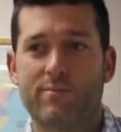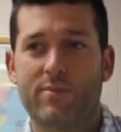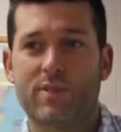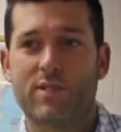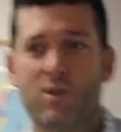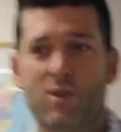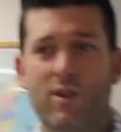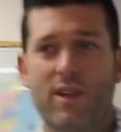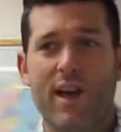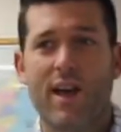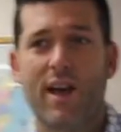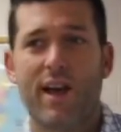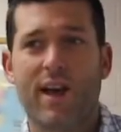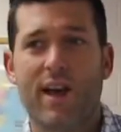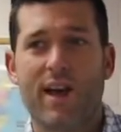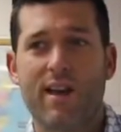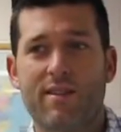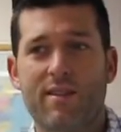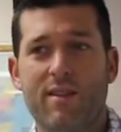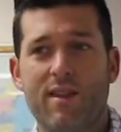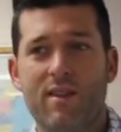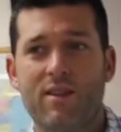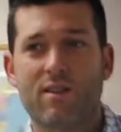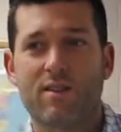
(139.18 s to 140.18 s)
So yeah, I
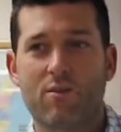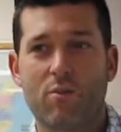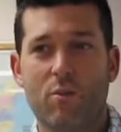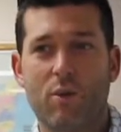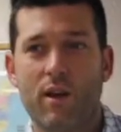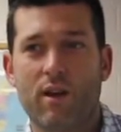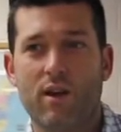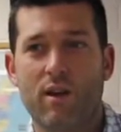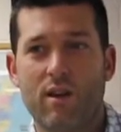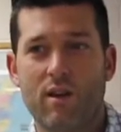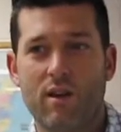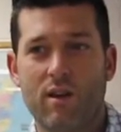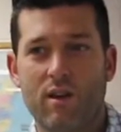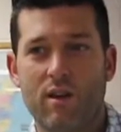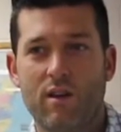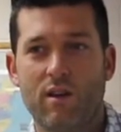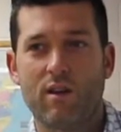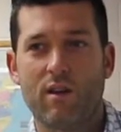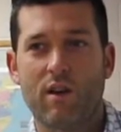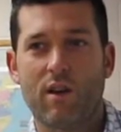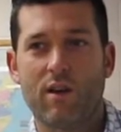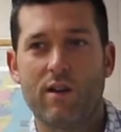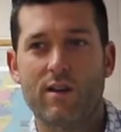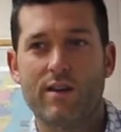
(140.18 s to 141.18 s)
think we
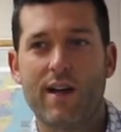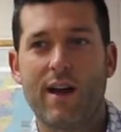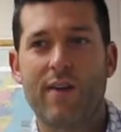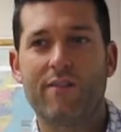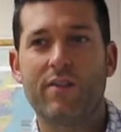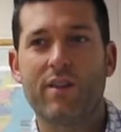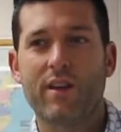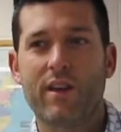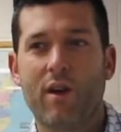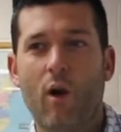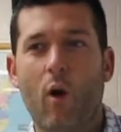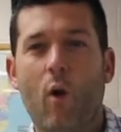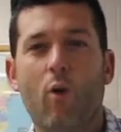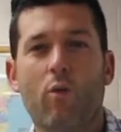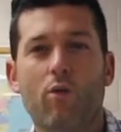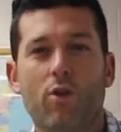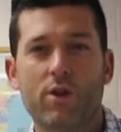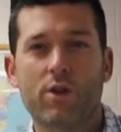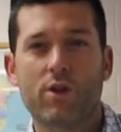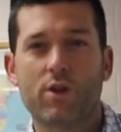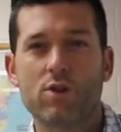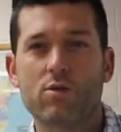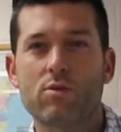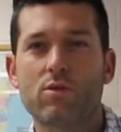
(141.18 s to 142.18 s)
are definitely
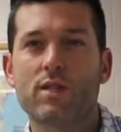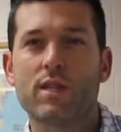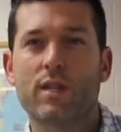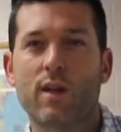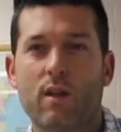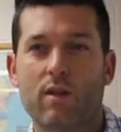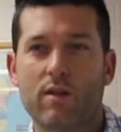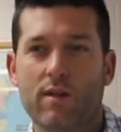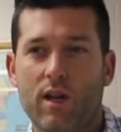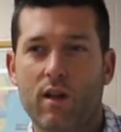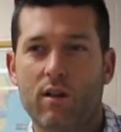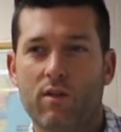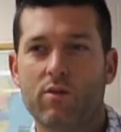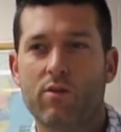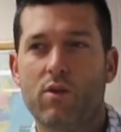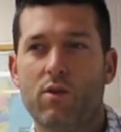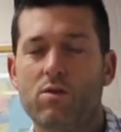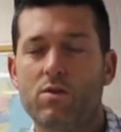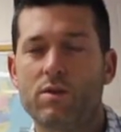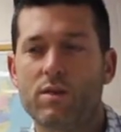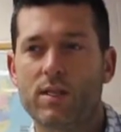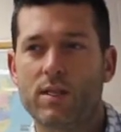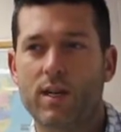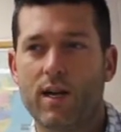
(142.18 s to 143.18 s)
overusing our
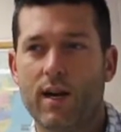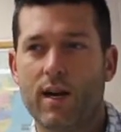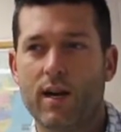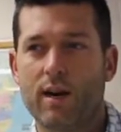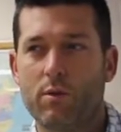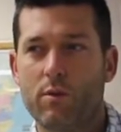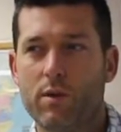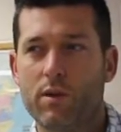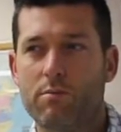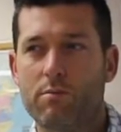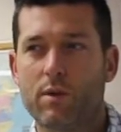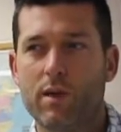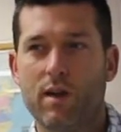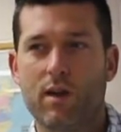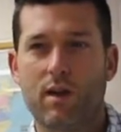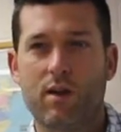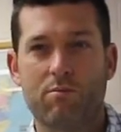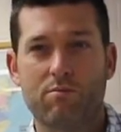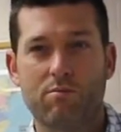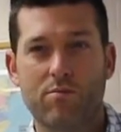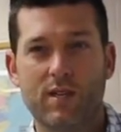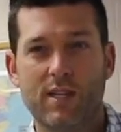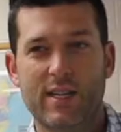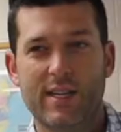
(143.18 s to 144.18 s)
telephones. We've
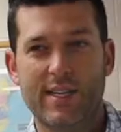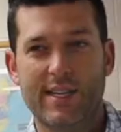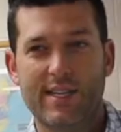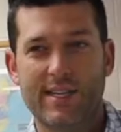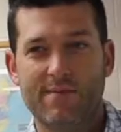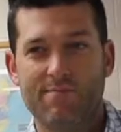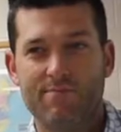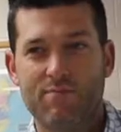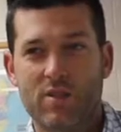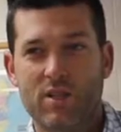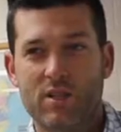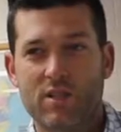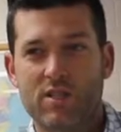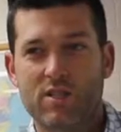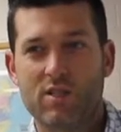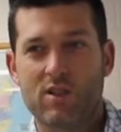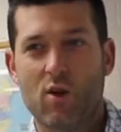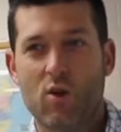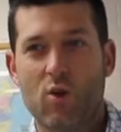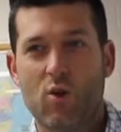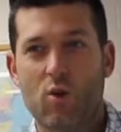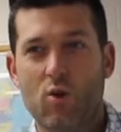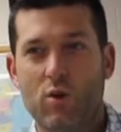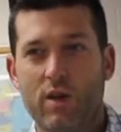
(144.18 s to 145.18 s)
become
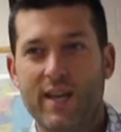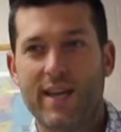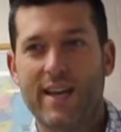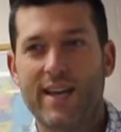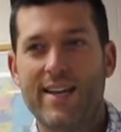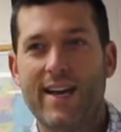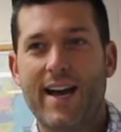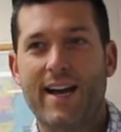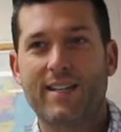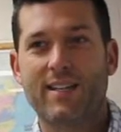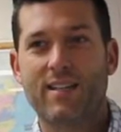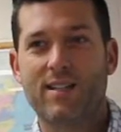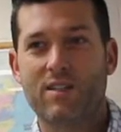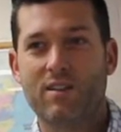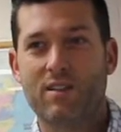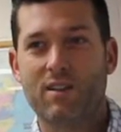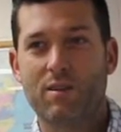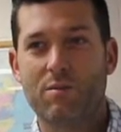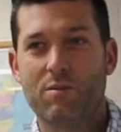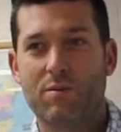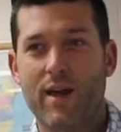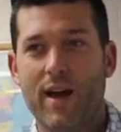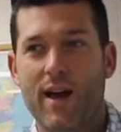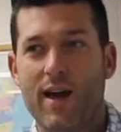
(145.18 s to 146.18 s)
so connected to
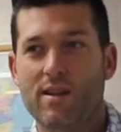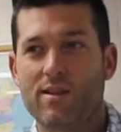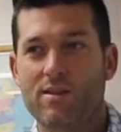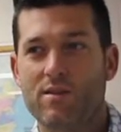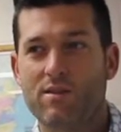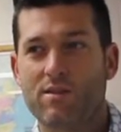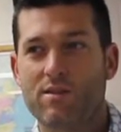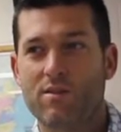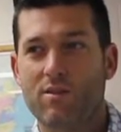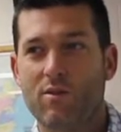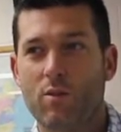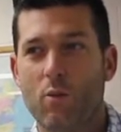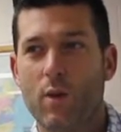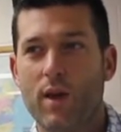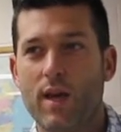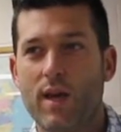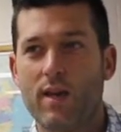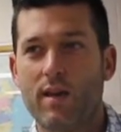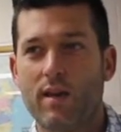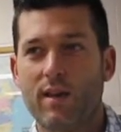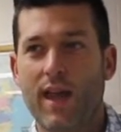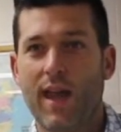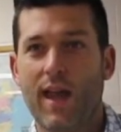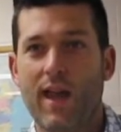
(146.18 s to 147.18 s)
them that
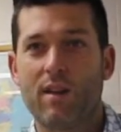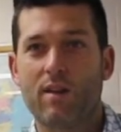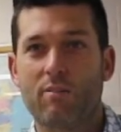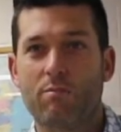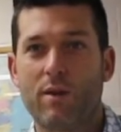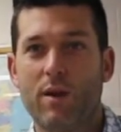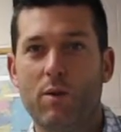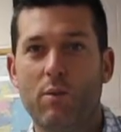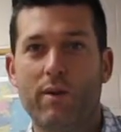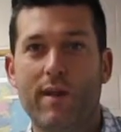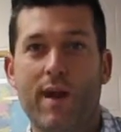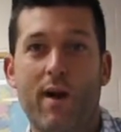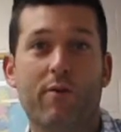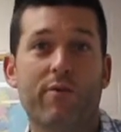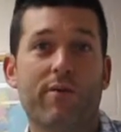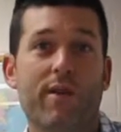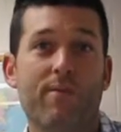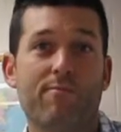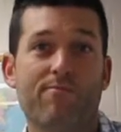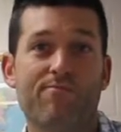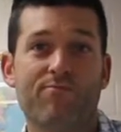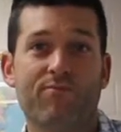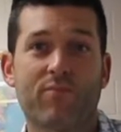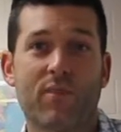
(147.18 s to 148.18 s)
we can't be without
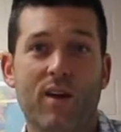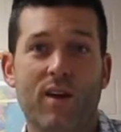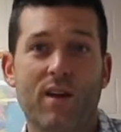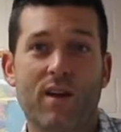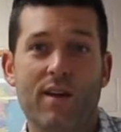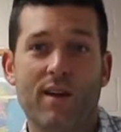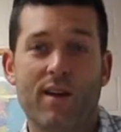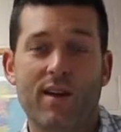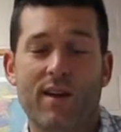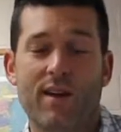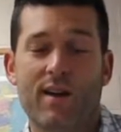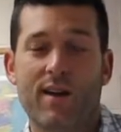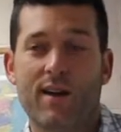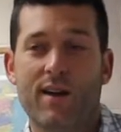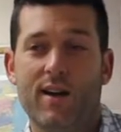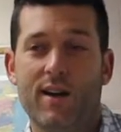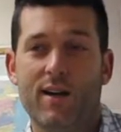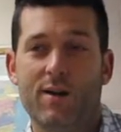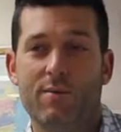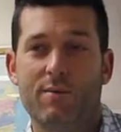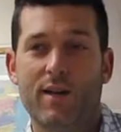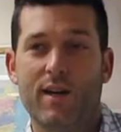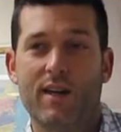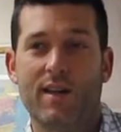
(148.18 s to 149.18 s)
them.
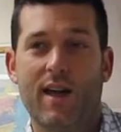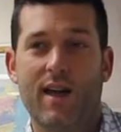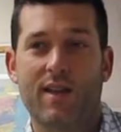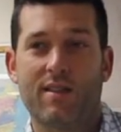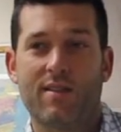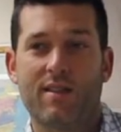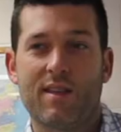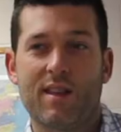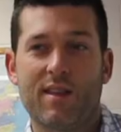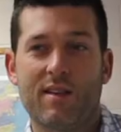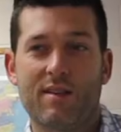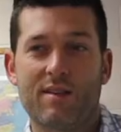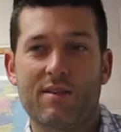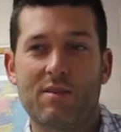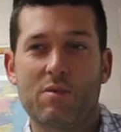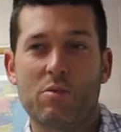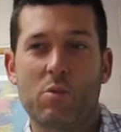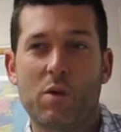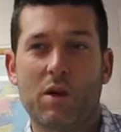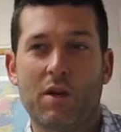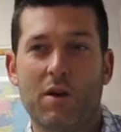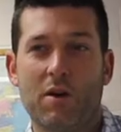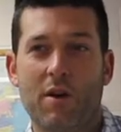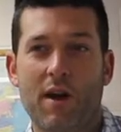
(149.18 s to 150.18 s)
And I think
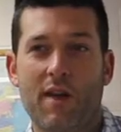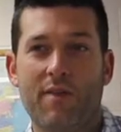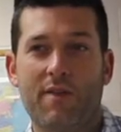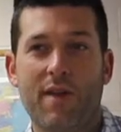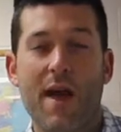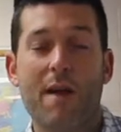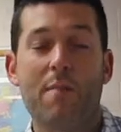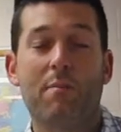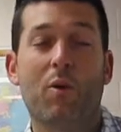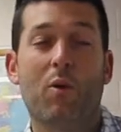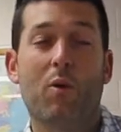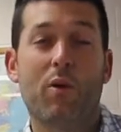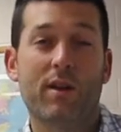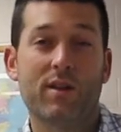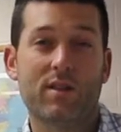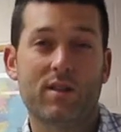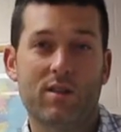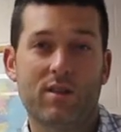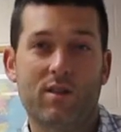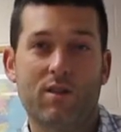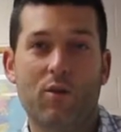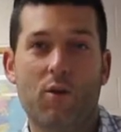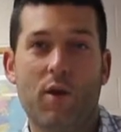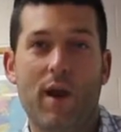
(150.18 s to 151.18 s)
when you're at that
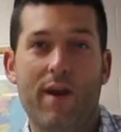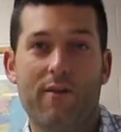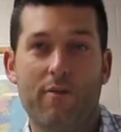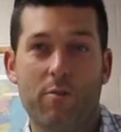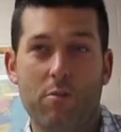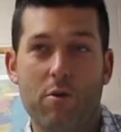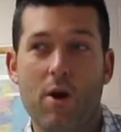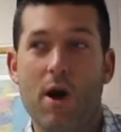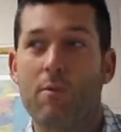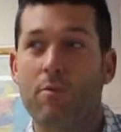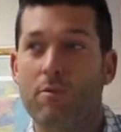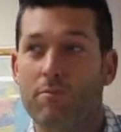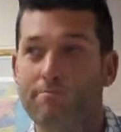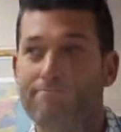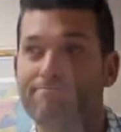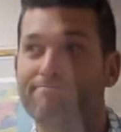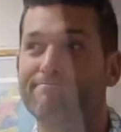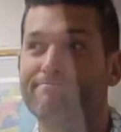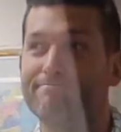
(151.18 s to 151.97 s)
point, you have a problem.